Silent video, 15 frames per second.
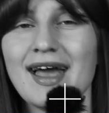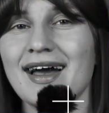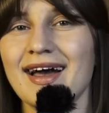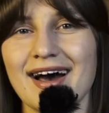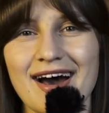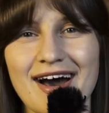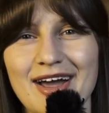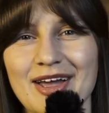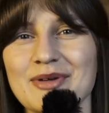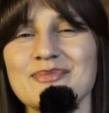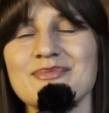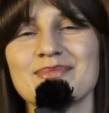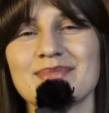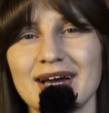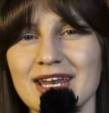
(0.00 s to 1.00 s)
Hi,
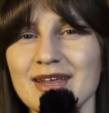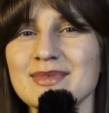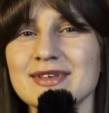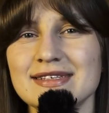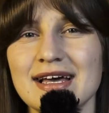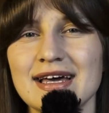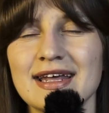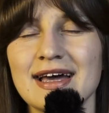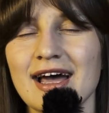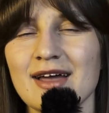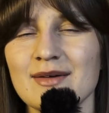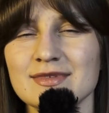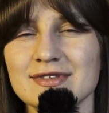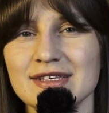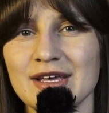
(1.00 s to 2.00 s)
my name is Sana. I
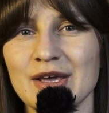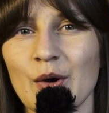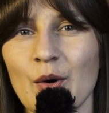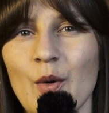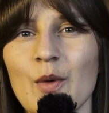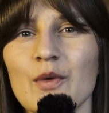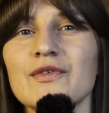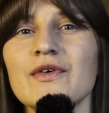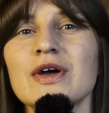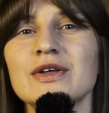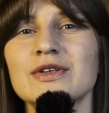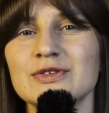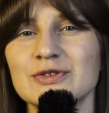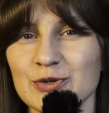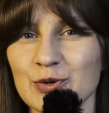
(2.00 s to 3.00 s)
am CEO of
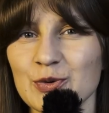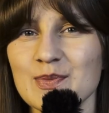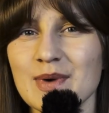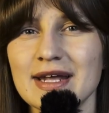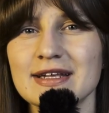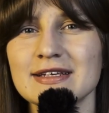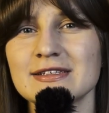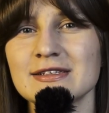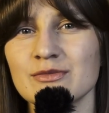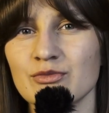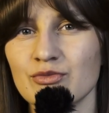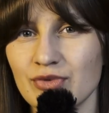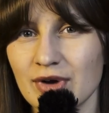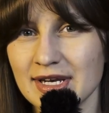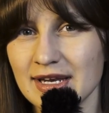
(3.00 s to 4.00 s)
TOO.BADASS
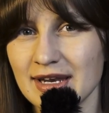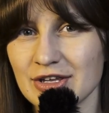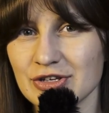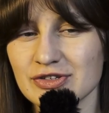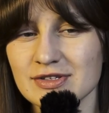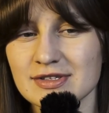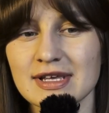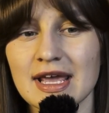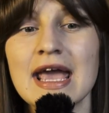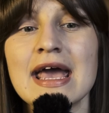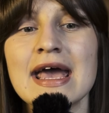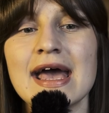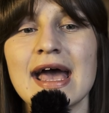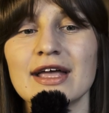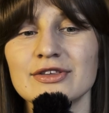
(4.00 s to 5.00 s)
branding agency,
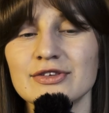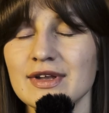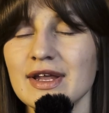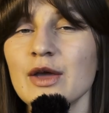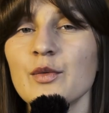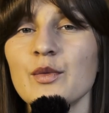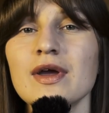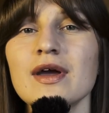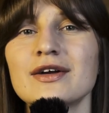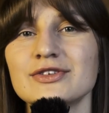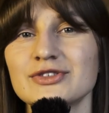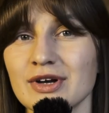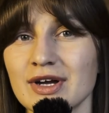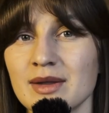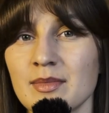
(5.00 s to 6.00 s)
and today we are
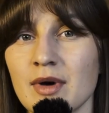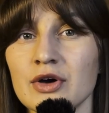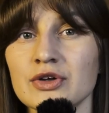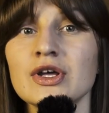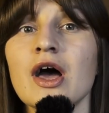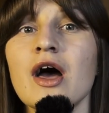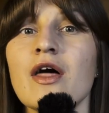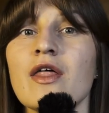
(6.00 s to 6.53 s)
talking about